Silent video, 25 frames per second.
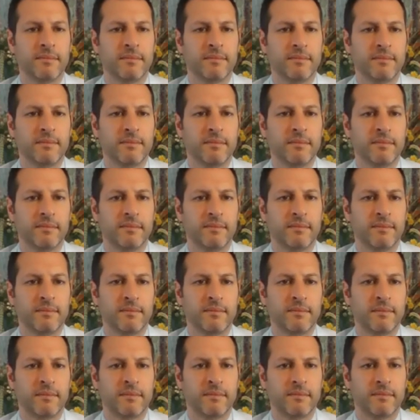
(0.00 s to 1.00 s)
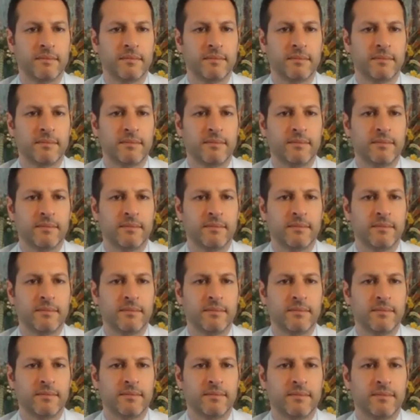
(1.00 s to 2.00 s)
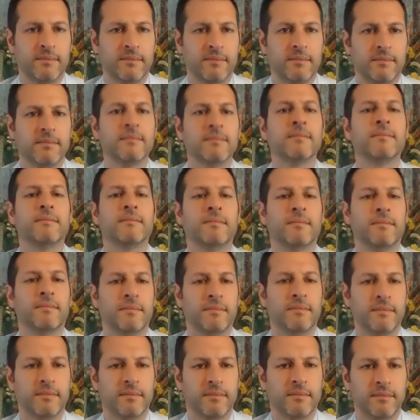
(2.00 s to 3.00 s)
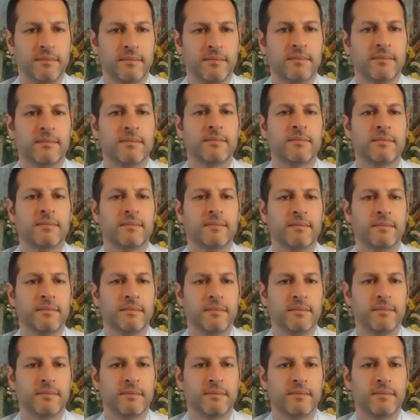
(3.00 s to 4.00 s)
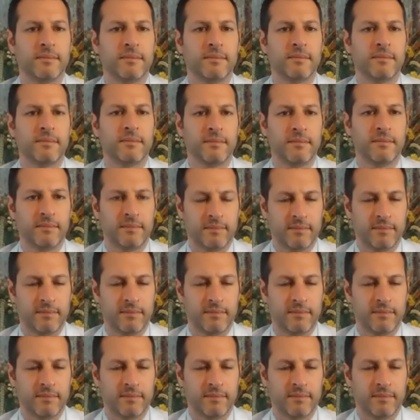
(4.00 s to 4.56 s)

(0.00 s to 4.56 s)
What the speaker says: (not speaking)